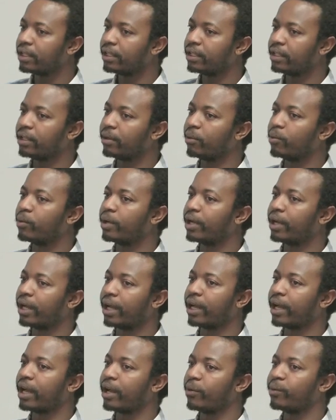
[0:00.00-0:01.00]
that? It,
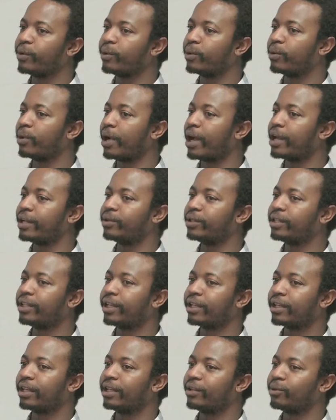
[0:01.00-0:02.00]
I, we, I don't
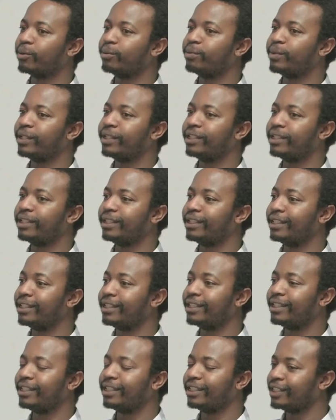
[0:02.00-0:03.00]
think it'll
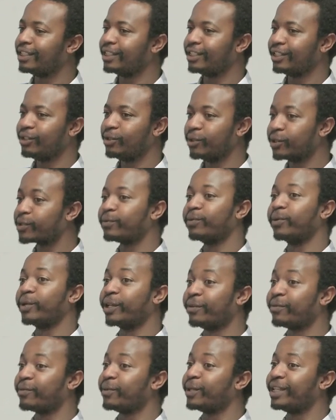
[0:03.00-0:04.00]
be useful
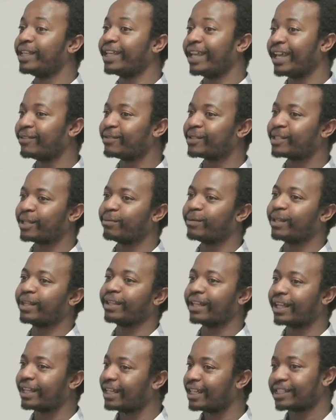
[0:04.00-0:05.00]
if we gave
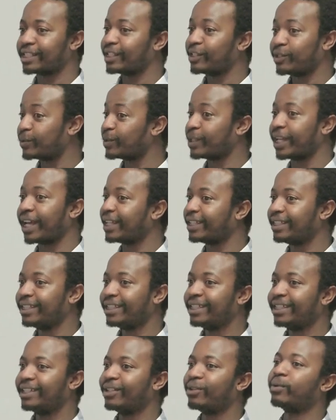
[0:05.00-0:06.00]
something that doesn't do that.
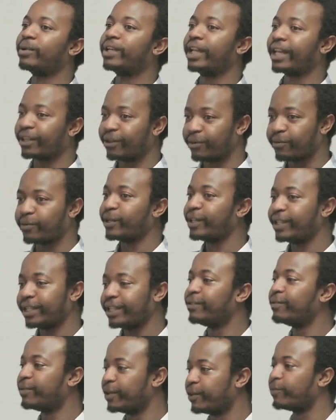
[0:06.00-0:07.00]
Or like if we,
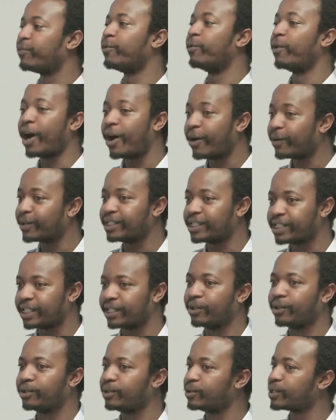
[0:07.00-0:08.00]
even for our
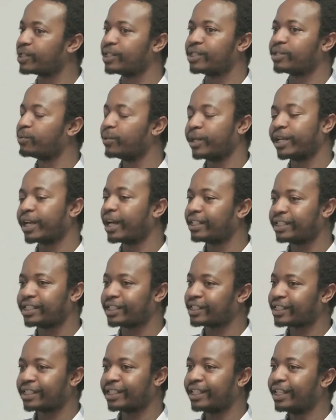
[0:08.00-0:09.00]
internal uses, we can't
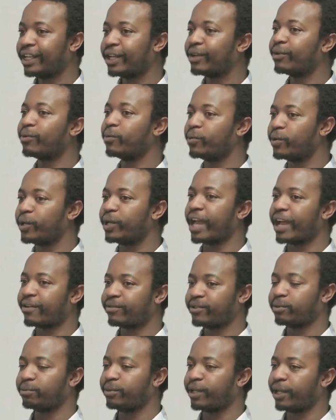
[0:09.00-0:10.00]
just, we have
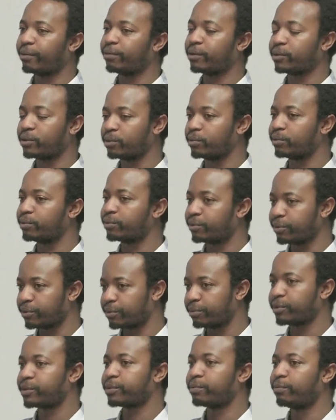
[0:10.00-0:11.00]
to be able to
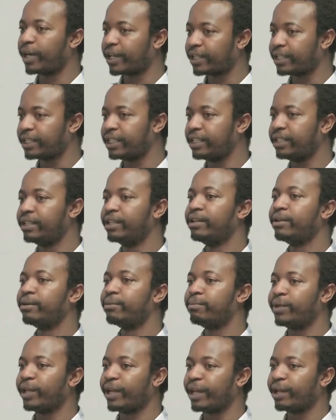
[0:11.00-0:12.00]
smartly
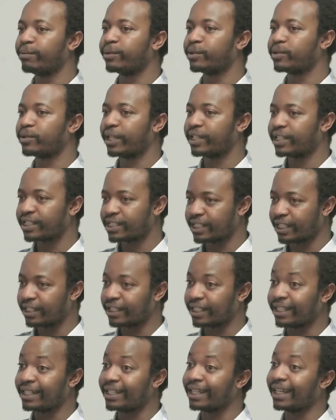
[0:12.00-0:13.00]
be able to understand
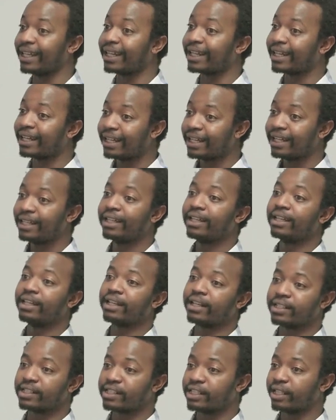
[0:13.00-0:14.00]
the data
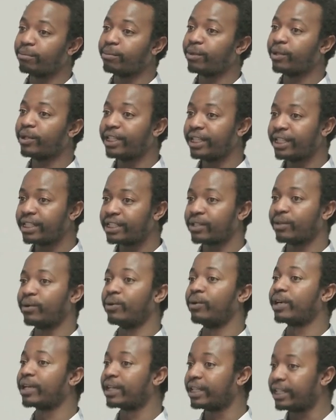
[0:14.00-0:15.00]
resample it
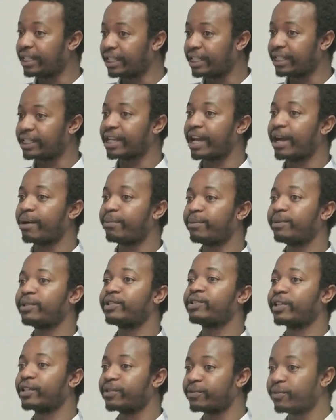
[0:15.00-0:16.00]
or clean it up,
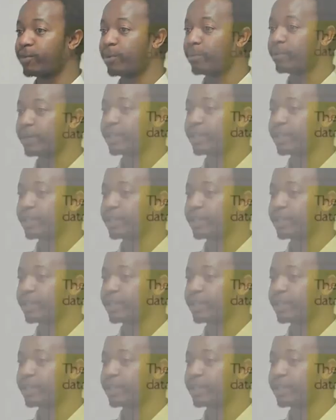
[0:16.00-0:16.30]
transform